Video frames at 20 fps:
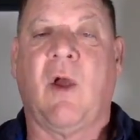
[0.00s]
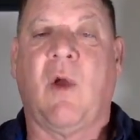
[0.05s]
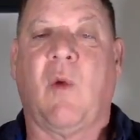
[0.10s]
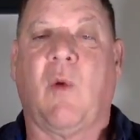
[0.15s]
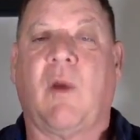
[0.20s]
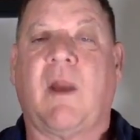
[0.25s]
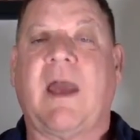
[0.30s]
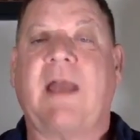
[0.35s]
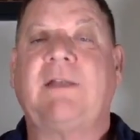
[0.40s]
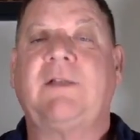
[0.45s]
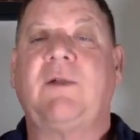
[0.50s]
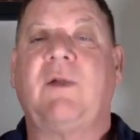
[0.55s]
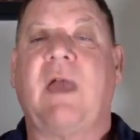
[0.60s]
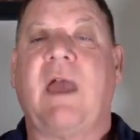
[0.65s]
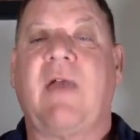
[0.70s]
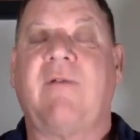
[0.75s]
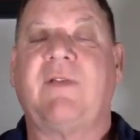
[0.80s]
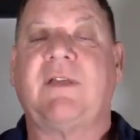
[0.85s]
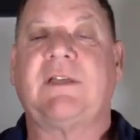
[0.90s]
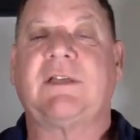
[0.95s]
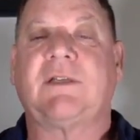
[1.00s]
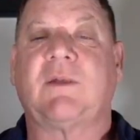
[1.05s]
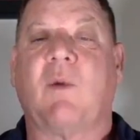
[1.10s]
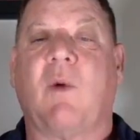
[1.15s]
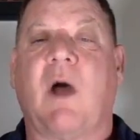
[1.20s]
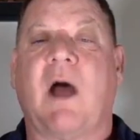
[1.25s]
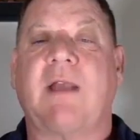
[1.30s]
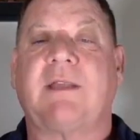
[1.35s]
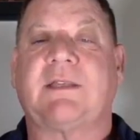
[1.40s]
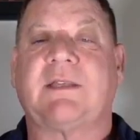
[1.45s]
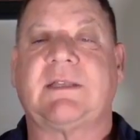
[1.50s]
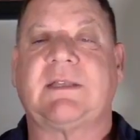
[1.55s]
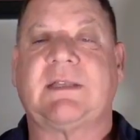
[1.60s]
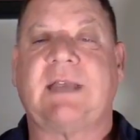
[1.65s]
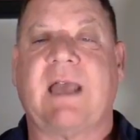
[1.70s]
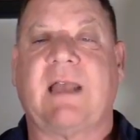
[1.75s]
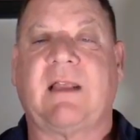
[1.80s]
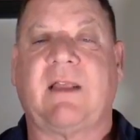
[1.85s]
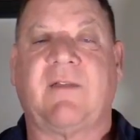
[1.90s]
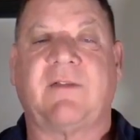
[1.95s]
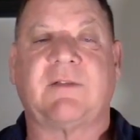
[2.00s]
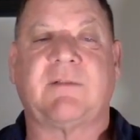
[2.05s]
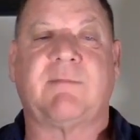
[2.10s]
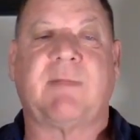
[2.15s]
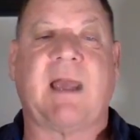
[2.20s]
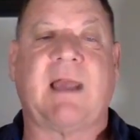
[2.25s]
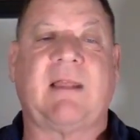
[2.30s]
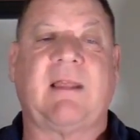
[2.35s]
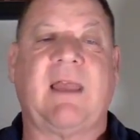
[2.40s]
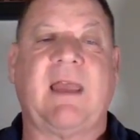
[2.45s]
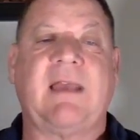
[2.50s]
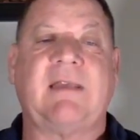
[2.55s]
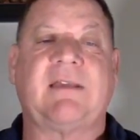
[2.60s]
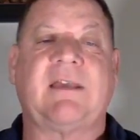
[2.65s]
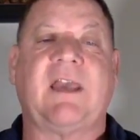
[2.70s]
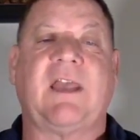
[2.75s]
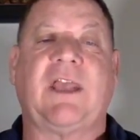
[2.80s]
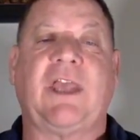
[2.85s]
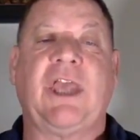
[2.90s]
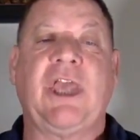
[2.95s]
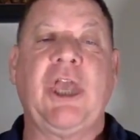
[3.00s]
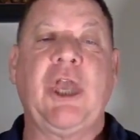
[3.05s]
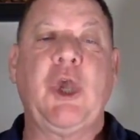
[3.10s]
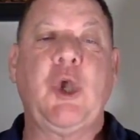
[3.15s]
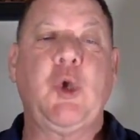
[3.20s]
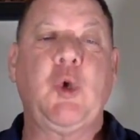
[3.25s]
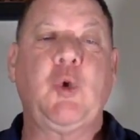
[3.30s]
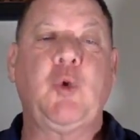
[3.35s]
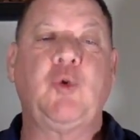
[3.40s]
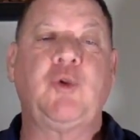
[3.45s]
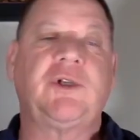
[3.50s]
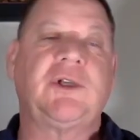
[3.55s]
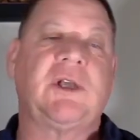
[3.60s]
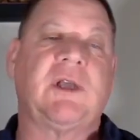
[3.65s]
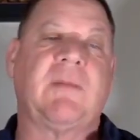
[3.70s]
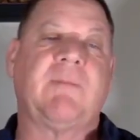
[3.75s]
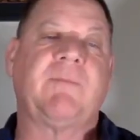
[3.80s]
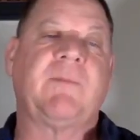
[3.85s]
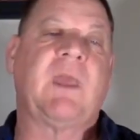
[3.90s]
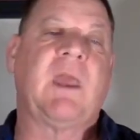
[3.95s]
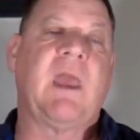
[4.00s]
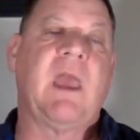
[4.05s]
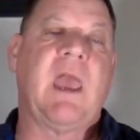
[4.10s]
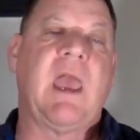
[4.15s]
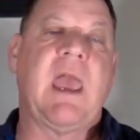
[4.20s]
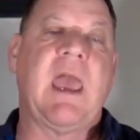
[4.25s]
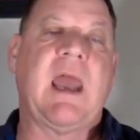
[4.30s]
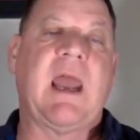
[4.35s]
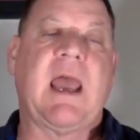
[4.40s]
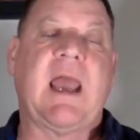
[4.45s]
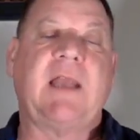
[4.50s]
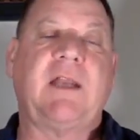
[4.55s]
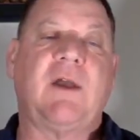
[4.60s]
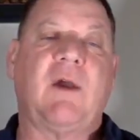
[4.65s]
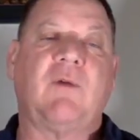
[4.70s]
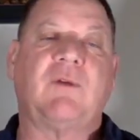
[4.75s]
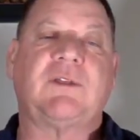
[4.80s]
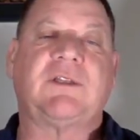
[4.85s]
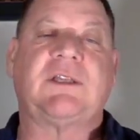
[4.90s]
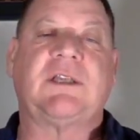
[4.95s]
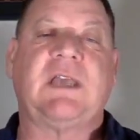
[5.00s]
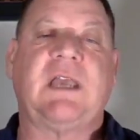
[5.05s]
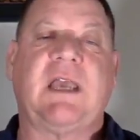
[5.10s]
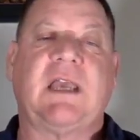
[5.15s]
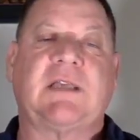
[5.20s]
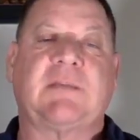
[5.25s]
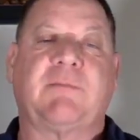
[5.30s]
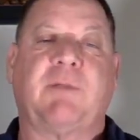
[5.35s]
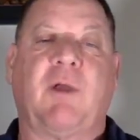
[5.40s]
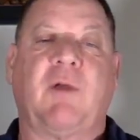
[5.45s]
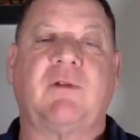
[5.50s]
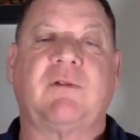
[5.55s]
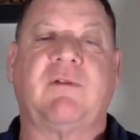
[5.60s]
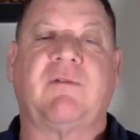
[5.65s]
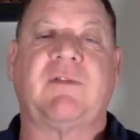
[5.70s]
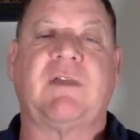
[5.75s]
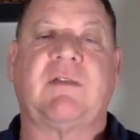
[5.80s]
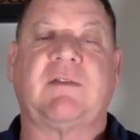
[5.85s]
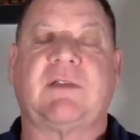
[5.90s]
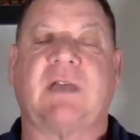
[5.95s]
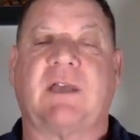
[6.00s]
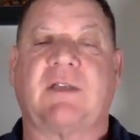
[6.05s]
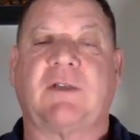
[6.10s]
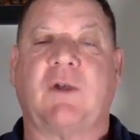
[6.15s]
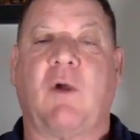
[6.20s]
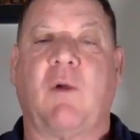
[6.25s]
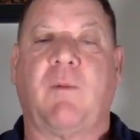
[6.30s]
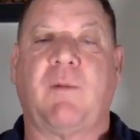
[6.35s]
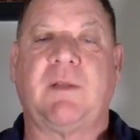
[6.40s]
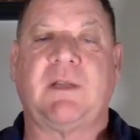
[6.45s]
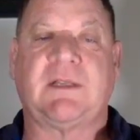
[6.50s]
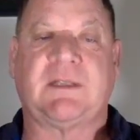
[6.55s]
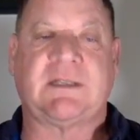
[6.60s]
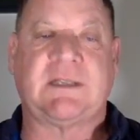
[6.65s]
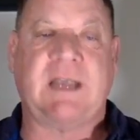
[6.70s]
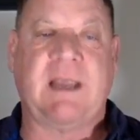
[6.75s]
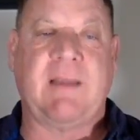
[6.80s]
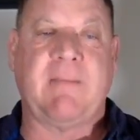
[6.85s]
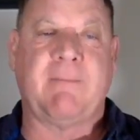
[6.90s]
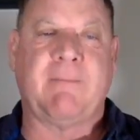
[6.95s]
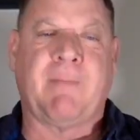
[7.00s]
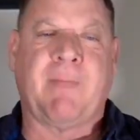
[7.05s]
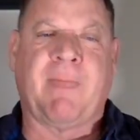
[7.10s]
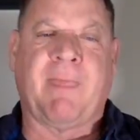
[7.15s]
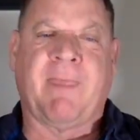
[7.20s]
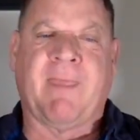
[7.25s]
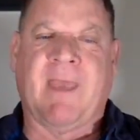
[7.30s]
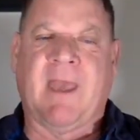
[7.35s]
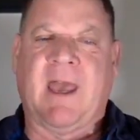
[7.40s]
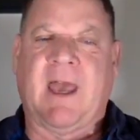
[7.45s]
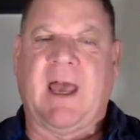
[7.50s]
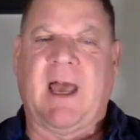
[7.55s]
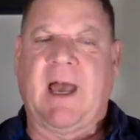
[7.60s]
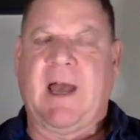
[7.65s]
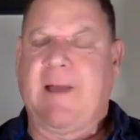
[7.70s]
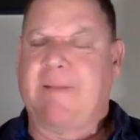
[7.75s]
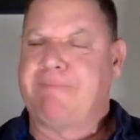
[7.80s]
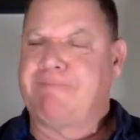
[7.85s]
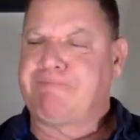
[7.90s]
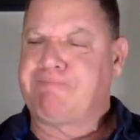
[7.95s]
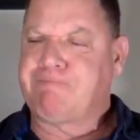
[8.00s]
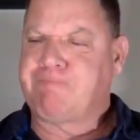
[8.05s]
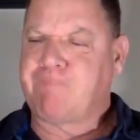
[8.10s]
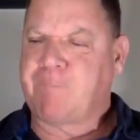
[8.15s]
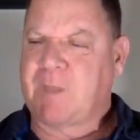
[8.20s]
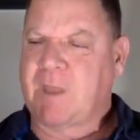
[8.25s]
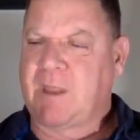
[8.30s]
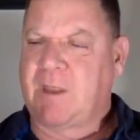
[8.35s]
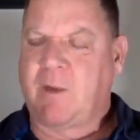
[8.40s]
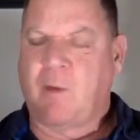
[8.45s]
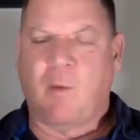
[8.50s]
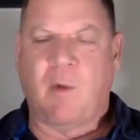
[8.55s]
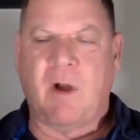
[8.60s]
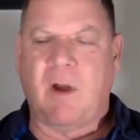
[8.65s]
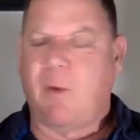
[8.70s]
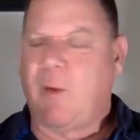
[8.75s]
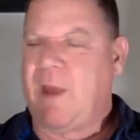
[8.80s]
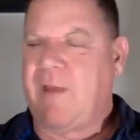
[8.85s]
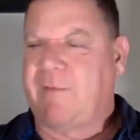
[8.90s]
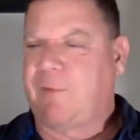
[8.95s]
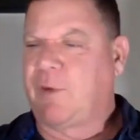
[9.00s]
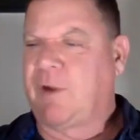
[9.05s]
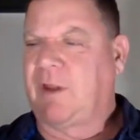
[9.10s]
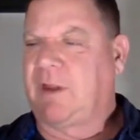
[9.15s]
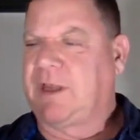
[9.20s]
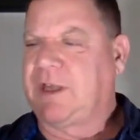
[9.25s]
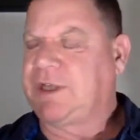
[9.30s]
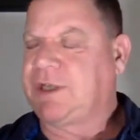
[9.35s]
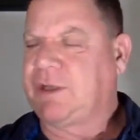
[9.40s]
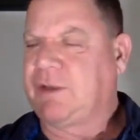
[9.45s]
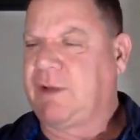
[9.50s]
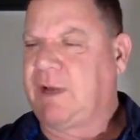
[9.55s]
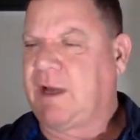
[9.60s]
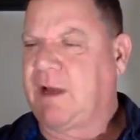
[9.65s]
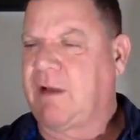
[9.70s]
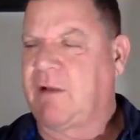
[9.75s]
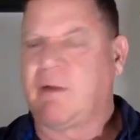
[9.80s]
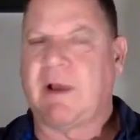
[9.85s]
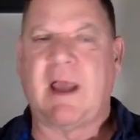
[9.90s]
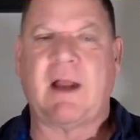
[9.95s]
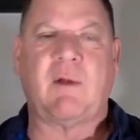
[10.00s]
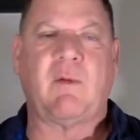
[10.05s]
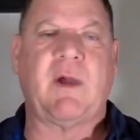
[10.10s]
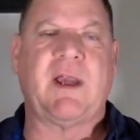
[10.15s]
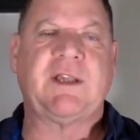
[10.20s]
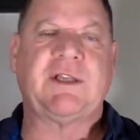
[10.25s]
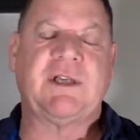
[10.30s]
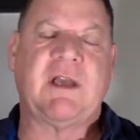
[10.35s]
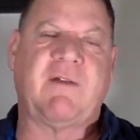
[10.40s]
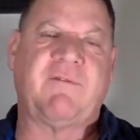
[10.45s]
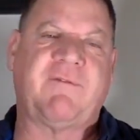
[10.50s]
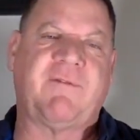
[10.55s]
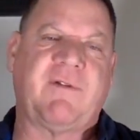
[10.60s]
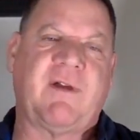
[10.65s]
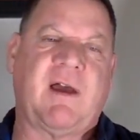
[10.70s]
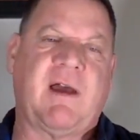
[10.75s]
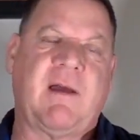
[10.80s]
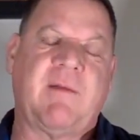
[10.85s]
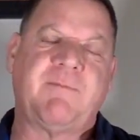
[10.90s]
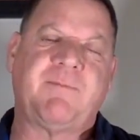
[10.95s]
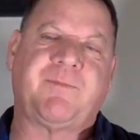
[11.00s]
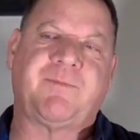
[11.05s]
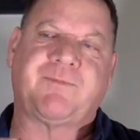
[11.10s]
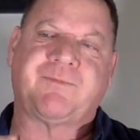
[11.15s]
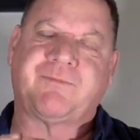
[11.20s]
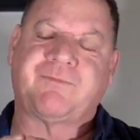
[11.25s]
When I do heavy squats and deadlifts, my legs get huge and I don't see explosiveness I was hoping to see. Um, uh, we have a real issue here right away, Jeff. Um,